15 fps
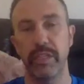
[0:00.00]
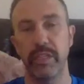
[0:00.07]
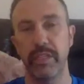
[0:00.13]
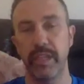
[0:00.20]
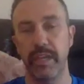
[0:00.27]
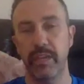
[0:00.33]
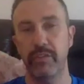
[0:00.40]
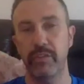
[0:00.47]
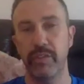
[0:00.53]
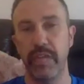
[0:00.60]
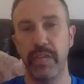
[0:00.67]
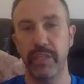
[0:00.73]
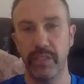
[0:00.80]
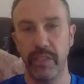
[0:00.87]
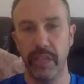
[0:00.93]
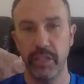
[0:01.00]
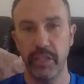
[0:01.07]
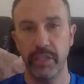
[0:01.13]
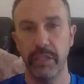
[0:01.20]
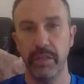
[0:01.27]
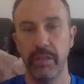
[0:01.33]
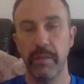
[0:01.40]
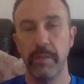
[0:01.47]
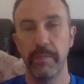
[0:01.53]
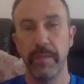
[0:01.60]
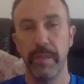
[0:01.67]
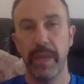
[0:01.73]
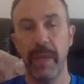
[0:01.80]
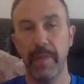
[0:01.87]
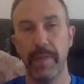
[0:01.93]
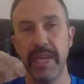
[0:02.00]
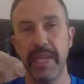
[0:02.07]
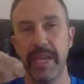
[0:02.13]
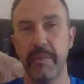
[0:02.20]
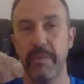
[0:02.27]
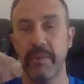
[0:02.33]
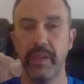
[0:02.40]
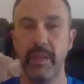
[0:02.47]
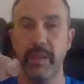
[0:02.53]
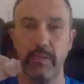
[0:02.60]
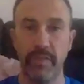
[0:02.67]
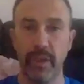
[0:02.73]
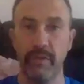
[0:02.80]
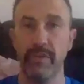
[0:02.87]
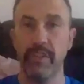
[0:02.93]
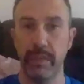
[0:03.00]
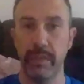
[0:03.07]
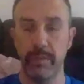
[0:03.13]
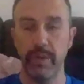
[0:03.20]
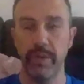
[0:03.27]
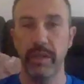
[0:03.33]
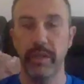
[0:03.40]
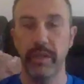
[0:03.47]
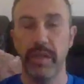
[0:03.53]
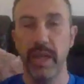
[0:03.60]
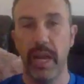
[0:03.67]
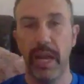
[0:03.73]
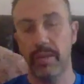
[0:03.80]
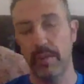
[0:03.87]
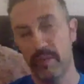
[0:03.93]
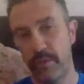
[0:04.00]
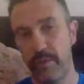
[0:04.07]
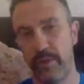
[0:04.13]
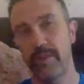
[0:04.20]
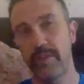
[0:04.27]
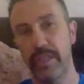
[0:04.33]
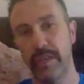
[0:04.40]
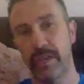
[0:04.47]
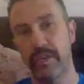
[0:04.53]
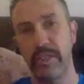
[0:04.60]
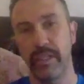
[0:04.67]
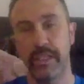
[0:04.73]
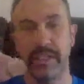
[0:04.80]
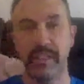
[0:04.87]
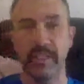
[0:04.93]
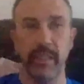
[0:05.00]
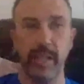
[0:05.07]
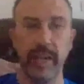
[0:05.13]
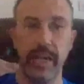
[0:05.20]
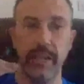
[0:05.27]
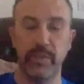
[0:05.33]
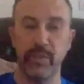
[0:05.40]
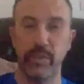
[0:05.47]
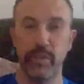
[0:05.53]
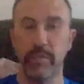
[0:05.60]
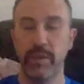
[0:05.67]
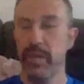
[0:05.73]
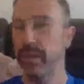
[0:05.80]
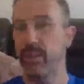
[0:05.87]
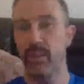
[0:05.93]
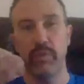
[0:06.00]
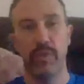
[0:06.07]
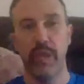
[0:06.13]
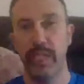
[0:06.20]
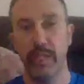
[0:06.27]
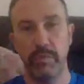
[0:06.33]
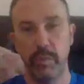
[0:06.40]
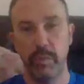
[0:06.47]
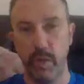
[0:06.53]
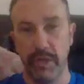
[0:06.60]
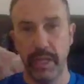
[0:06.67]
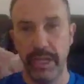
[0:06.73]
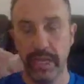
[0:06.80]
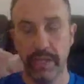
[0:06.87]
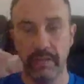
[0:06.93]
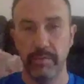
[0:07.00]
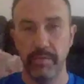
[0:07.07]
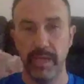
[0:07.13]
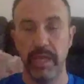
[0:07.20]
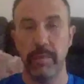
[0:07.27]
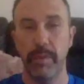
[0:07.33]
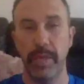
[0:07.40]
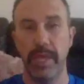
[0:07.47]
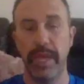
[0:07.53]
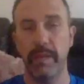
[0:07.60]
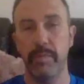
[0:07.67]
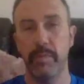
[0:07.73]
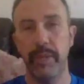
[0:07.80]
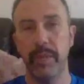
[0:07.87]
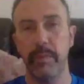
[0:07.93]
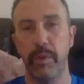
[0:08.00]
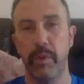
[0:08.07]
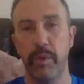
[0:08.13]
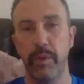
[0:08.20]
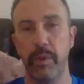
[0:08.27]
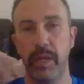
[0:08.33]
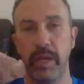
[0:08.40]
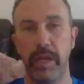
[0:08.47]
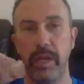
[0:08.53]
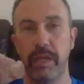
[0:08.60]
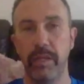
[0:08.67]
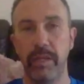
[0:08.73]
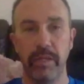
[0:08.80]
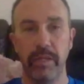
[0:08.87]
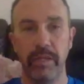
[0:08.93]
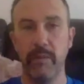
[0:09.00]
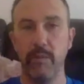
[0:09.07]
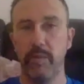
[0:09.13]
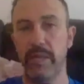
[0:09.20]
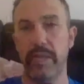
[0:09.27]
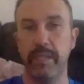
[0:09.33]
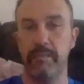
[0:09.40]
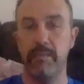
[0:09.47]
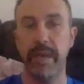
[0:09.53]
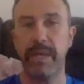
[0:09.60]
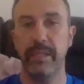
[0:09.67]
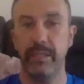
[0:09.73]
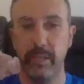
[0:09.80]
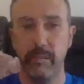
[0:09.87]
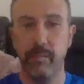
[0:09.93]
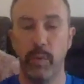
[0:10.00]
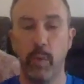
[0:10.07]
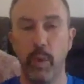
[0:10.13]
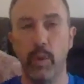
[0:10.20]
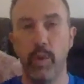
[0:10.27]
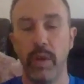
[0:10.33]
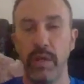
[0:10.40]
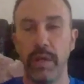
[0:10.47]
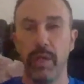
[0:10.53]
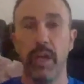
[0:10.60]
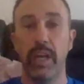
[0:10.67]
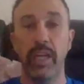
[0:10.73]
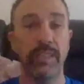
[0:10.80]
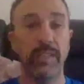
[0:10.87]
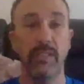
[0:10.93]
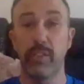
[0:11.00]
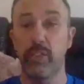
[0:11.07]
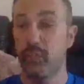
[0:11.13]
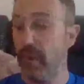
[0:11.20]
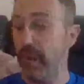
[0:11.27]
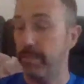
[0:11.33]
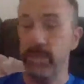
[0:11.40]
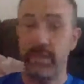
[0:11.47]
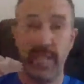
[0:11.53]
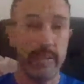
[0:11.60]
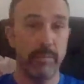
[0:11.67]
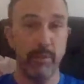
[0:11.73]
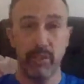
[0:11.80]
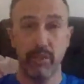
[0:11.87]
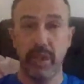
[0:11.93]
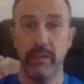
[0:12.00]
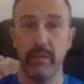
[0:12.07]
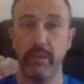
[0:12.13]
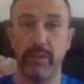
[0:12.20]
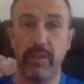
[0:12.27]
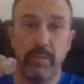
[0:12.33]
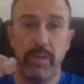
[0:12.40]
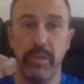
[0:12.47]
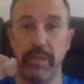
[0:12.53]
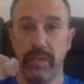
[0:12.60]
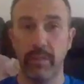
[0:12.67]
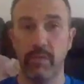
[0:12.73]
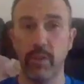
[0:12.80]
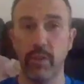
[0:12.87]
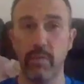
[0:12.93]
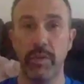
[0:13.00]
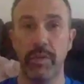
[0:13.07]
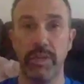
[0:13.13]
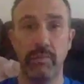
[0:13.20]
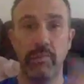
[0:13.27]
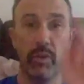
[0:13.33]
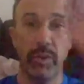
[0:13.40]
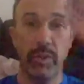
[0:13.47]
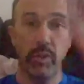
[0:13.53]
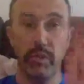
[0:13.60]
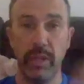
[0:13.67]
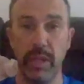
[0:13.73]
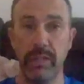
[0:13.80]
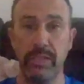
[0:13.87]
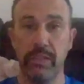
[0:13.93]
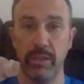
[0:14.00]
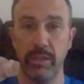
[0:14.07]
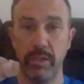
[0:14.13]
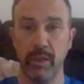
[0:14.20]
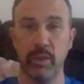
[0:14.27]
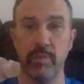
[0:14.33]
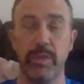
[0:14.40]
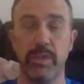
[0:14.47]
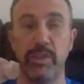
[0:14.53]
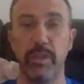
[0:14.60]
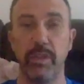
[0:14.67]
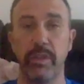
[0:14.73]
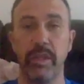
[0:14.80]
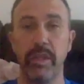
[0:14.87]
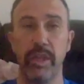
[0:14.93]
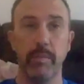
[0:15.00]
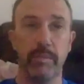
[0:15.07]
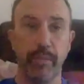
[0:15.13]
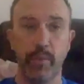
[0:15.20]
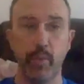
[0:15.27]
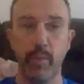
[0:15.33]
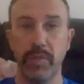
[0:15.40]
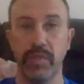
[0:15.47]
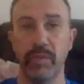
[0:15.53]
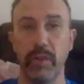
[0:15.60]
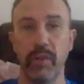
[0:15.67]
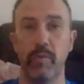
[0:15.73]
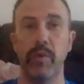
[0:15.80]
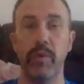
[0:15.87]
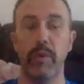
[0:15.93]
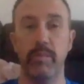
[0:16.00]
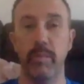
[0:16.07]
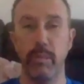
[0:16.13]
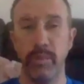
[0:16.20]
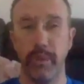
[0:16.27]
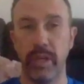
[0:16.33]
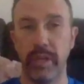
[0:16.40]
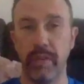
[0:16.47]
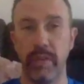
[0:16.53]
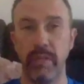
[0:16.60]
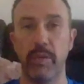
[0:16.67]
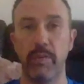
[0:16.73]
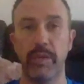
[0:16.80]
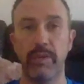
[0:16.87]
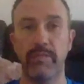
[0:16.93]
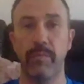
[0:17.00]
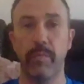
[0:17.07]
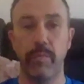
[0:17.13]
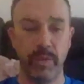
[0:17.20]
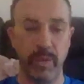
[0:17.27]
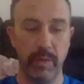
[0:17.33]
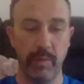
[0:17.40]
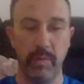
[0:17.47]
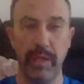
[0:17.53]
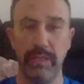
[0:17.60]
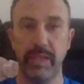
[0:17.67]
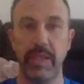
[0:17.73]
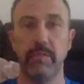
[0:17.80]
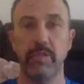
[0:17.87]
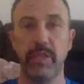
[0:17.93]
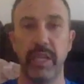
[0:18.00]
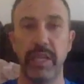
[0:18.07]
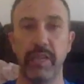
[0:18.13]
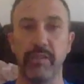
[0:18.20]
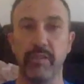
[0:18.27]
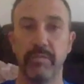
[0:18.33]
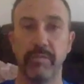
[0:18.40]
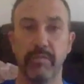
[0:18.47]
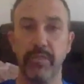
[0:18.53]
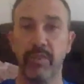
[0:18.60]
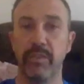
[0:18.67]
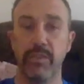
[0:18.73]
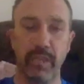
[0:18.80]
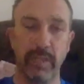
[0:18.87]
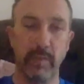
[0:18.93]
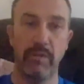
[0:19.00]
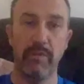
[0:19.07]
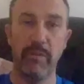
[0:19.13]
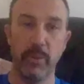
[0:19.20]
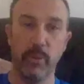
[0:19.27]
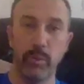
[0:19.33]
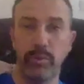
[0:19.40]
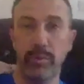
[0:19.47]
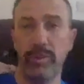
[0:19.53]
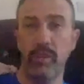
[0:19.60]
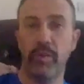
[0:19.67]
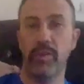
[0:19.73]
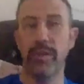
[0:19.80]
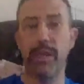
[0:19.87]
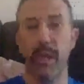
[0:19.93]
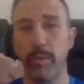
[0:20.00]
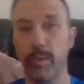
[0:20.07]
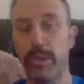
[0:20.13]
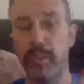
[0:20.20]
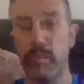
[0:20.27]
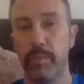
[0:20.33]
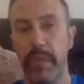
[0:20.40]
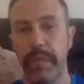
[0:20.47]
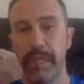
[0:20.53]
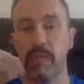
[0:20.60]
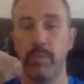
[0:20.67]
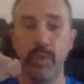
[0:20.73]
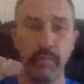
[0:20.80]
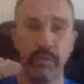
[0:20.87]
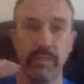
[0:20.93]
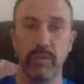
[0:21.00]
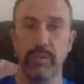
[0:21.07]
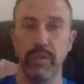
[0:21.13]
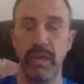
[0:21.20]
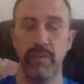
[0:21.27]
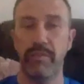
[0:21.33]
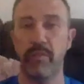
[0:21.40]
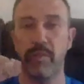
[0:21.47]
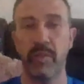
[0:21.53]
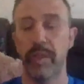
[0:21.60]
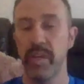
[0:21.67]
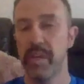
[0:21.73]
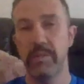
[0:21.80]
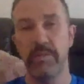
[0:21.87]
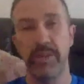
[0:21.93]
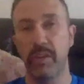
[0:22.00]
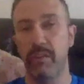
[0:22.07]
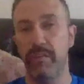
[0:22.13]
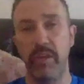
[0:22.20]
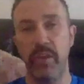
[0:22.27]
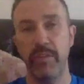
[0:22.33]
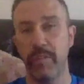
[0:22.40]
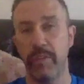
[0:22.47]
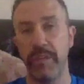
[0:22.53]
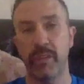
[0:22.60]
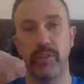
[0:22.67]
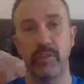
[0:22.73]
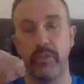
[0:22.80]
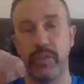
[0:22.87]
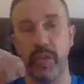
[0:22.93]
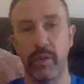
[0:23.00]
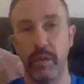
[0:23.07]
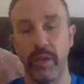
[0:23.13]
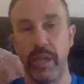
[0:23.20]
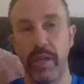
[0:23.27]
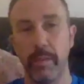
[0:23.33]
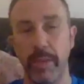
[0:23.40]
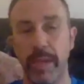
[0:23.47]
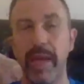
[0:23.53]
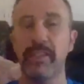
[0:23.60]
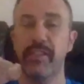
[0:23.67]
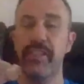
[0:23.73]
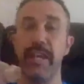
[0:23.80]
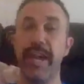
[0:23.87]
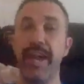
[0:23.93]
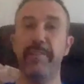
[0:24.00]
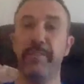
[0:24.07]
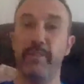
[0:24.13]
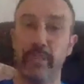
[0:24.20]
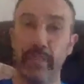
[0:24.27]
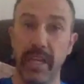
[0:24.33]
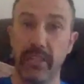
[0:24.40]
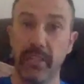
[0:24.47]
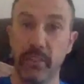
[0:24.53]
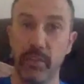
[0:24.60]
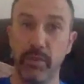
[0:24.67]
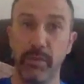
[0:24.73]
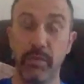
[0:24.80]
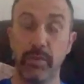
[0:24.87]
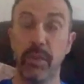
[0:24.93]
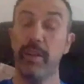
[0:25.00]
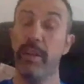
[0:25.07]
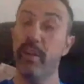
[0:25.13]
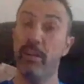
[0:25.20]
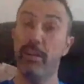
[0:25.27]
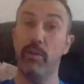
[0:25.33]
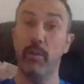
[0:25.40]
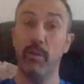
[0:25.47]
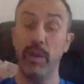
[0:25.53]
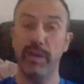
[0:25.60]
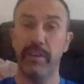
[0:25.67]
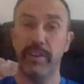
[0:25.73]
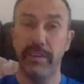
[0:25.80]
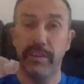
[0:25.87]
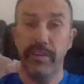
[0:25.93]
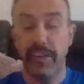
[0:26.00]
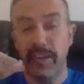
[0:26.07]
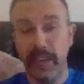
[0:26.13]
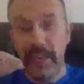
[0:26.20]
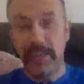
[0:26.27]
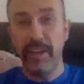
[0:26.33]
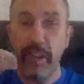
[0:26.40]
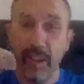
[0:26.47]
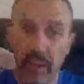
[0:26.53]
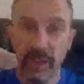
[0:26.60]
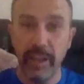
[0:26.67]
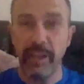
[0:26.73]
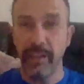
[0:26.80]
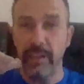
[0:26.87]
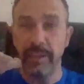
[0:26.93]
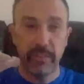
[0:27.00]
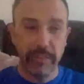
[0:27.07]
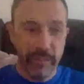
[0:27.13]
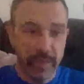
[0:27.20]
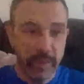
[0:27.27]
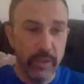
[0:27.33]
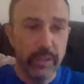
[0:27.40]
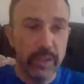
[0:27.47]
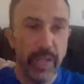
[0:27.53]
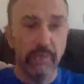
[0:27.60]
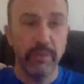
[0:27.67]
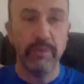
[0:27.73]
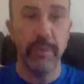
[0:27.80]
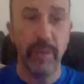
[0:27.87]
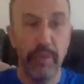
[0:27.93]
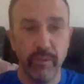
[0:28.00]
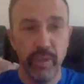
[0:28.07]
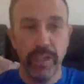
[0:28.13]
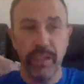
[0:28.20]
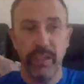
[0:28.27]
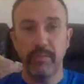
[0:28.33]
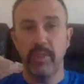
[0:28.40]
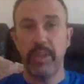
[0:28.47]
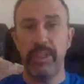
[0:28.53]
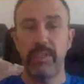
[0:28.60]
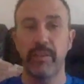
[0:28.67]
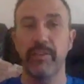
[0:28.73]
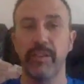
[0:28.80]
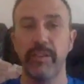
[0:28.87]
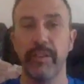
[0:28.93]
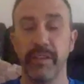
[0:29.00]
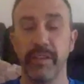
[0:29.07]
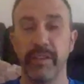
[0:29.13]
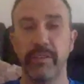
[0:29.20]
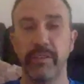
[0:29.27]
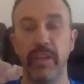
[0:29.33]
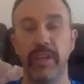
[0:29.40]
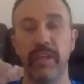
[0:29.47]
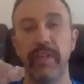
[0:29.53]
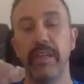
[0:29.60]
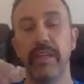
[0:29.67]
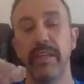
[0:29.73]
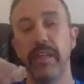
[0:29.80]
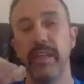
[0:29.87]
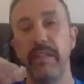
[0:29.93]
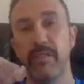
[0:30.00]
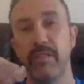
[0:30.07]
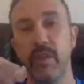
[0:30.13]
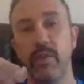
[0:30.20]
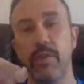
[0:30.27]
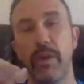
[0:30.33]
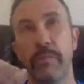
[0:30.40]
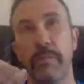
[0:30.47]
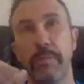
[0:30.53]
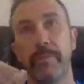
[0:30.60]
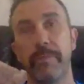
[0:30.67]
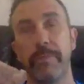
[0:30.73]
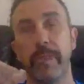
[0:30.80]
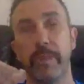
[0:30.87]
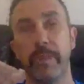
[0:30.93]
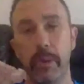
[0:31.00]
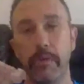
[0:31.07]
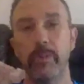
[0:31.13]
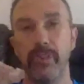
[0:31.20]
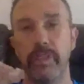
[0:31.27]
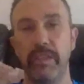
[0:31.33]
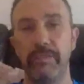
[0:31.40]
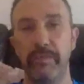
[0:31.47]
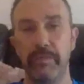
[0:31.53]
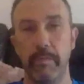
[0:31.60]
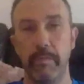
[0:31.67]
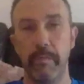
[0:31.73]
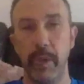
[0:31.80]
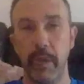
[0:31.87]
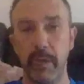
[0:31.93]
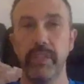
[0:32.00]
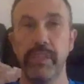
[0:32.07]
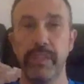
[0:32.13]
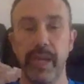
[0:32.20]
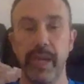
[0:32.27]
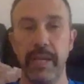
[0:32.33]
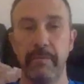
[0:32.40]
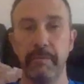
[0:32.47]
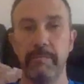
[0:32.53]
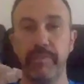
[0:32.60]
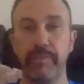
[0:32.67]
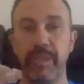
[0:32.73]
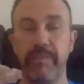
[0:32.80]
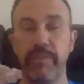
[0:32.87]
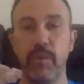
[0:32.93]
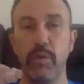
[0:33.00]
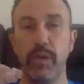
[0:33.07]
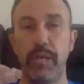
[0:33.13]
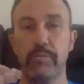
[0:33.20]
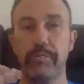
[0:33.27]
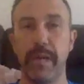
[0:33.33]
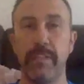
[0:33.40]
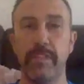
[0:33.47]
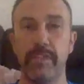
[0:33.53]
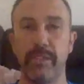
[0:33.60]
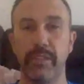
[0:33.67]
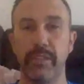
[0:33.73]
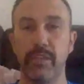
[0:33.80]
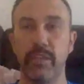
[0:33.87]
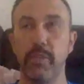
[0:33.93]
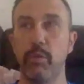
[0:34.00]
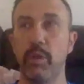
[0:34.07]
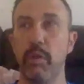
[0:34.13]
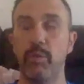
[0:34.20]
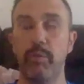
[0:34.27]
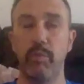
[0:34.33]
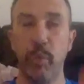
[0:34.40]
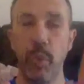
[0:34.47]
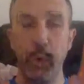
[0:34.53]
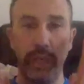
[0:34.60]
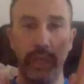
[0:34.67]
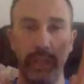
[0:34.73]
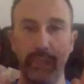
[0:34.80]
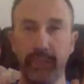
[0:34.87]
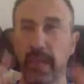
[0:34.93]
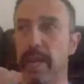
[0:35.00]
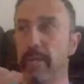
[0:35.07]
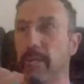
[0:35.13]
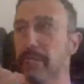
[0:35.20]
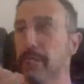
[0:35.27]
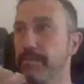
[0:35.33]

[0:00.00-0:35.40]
secondary education and they came in and they were very similar. And the first thing I did in the classroom, don't ask me why they had them there, but they had ping pong, table tennis bats and a ball. I literally just grabbed a table straight across the middle of the room. I said, right, you're that side, I'm this side. Before we start work, we're going to have a little bit of, we're going to play table tennis. I said, come on, first one to 30. And we just played it. And we were doing that for, 5 minutes or so. But actually after, that student was like, oh, wow, okay, I feel good now. I'm ready. I'm ready to learn. Okay. So positive mindset. If you can imagine that you are walking down